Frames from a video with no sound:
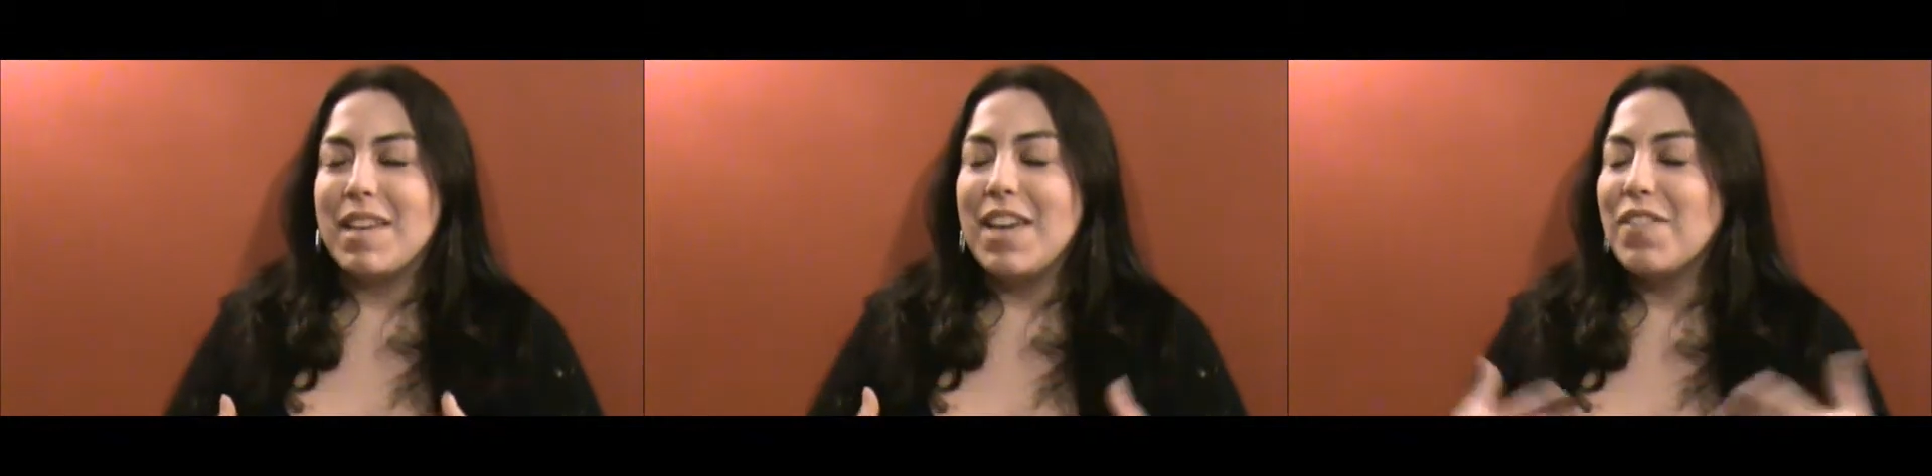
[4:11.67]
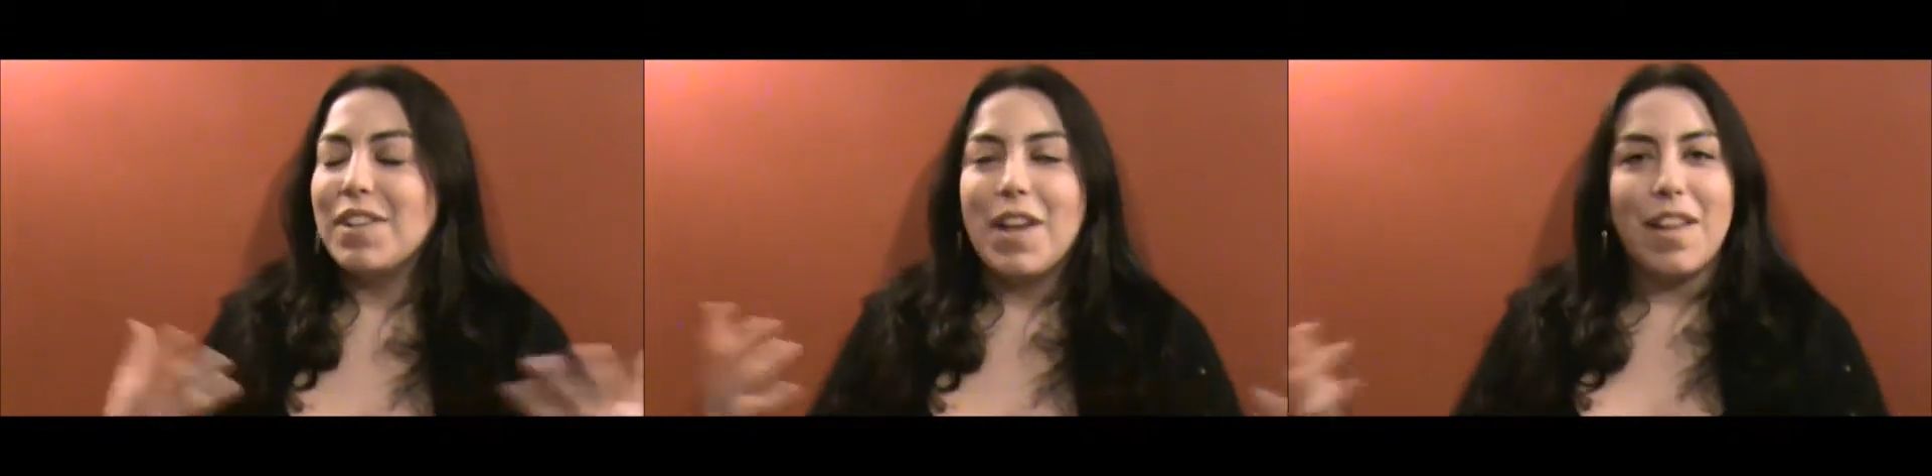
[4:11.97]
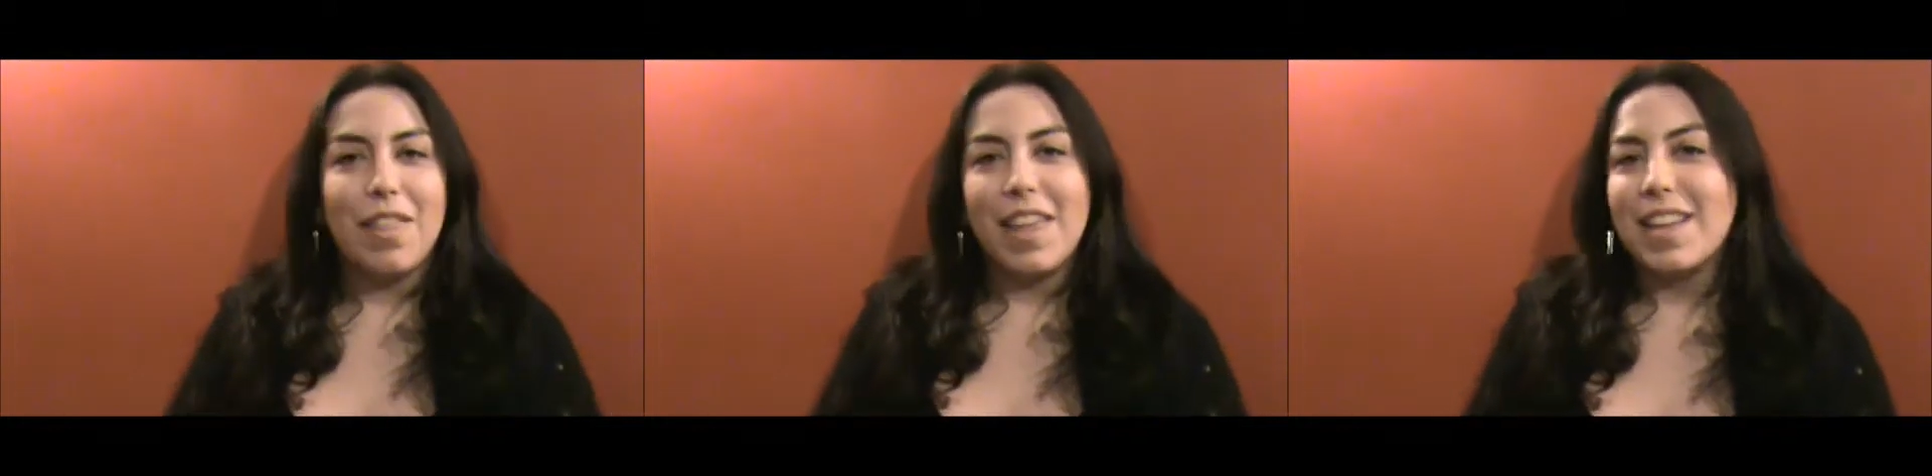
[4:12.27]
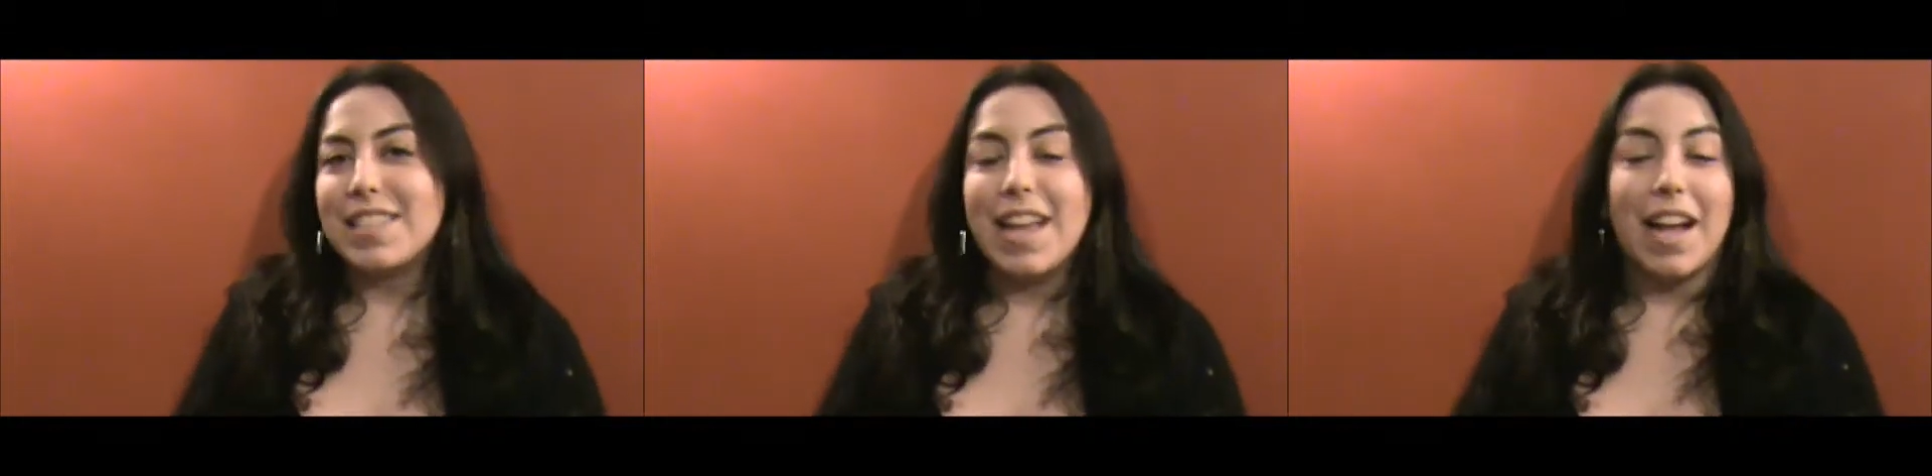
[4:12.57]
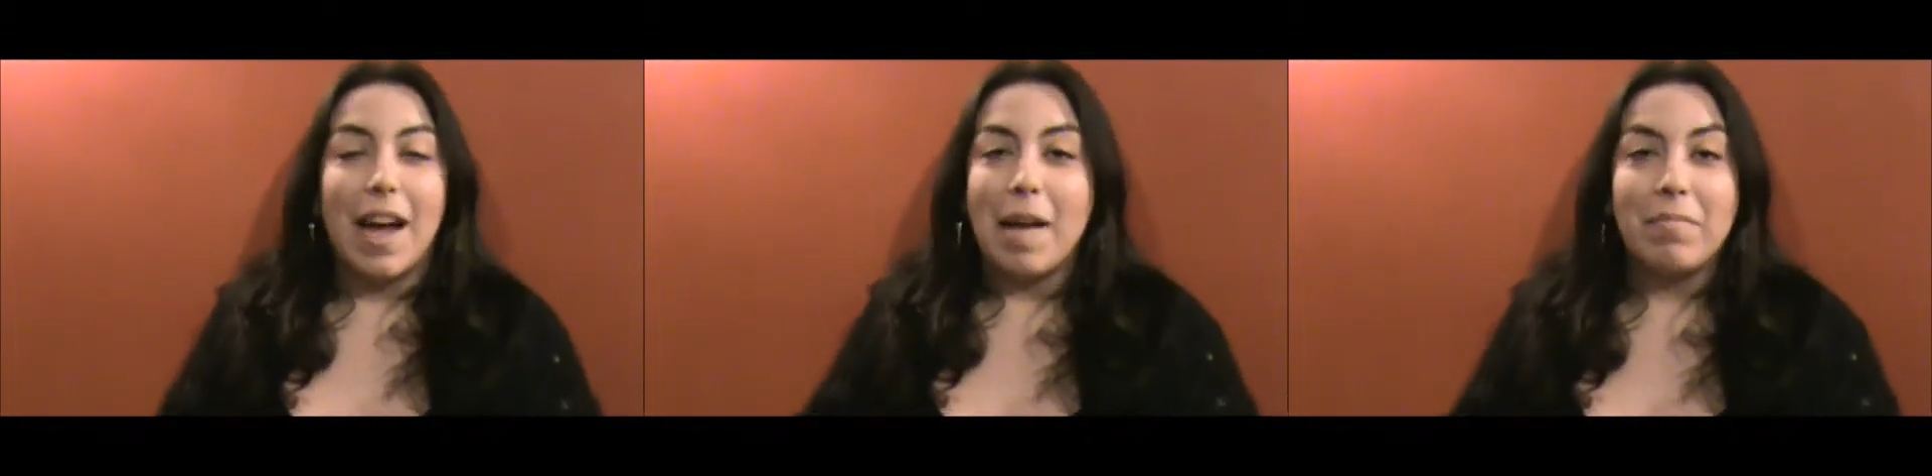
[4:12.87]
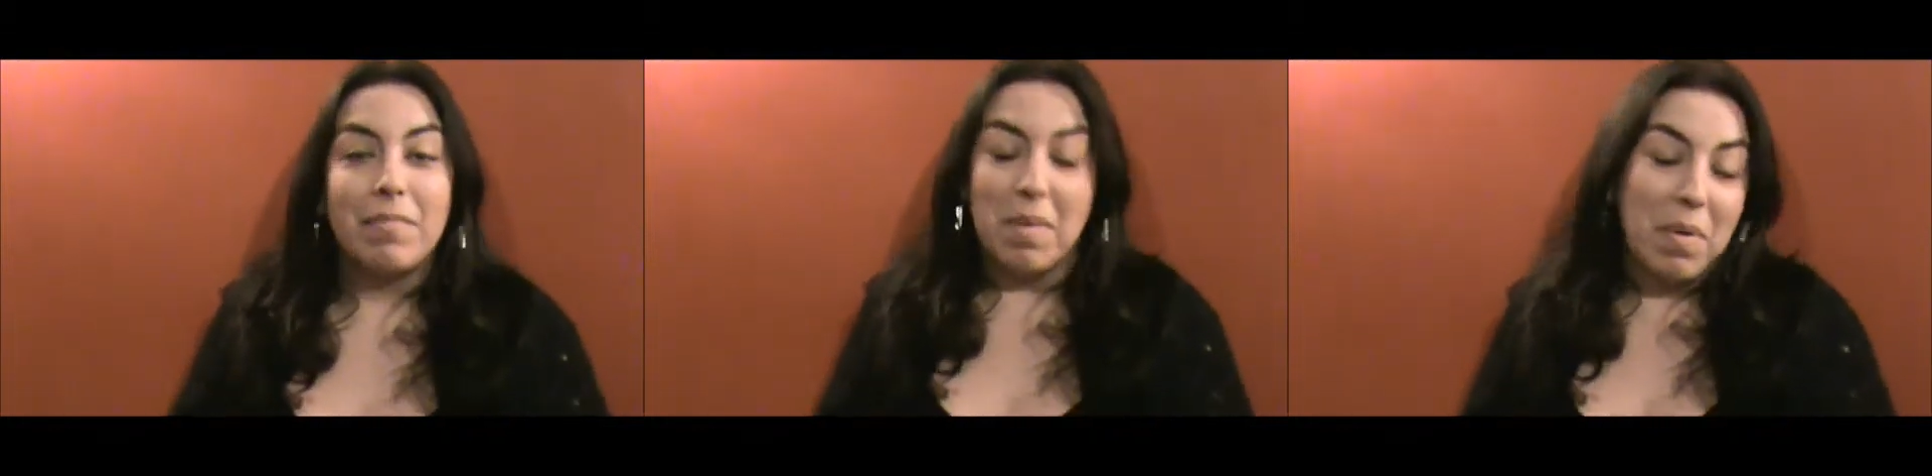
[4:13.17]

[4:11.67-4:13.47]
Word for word: even a lot of things like I'm